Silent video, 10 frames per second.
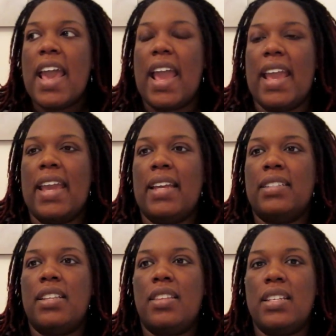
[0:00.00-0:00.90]

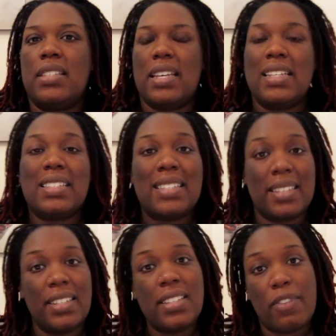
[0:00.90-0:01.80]
And this is
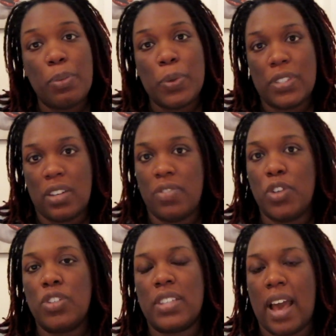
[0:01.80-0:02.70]
67% of
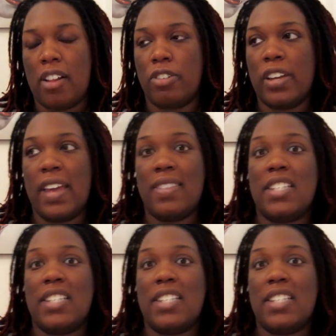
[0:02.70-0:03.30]
your salary, and